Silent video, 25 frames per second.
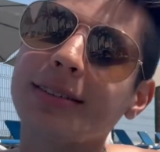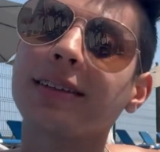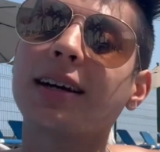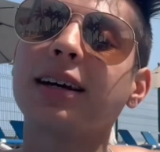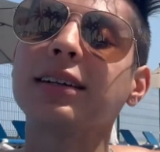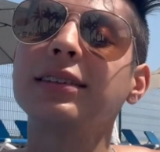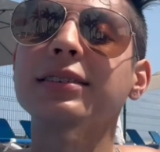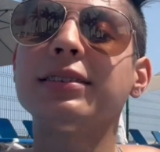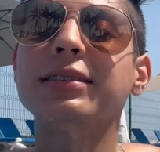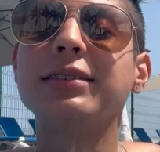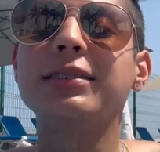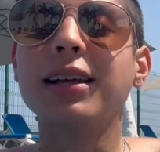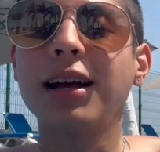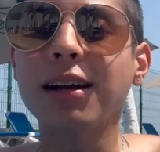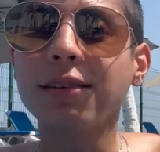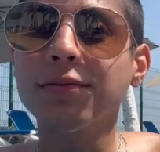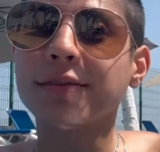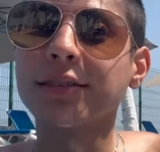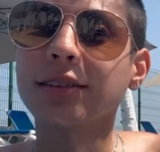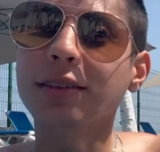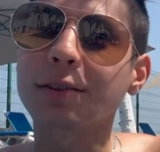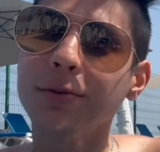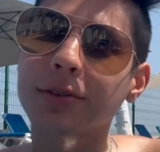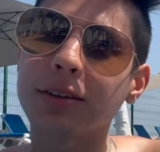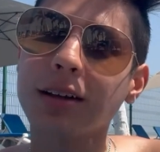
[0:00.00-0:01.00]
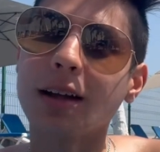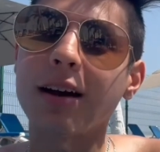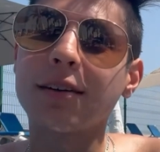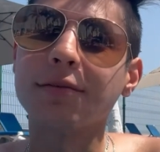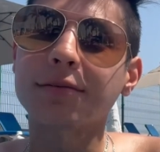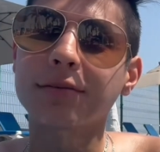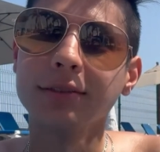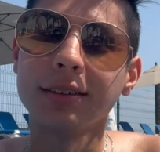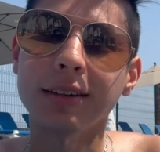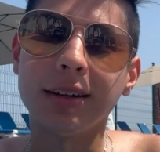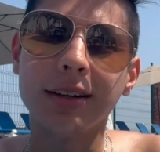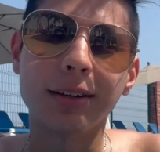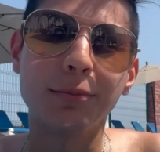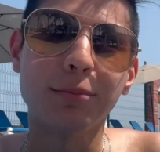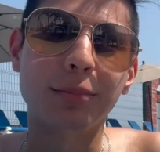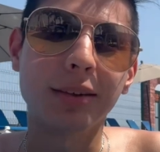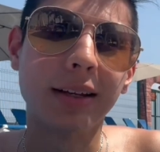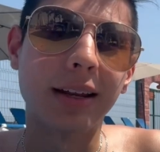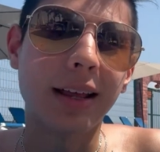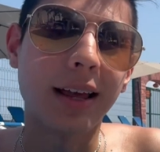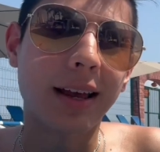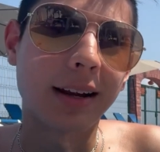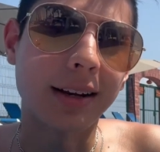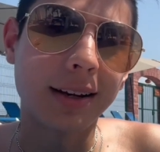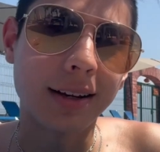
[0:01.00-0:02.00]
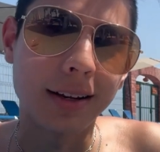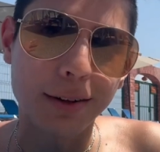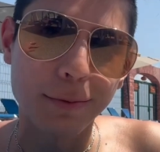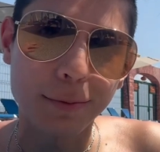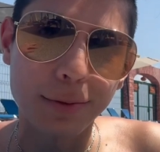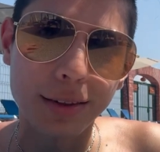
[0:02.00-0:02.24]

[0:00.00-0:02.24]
I definitely would have done been editing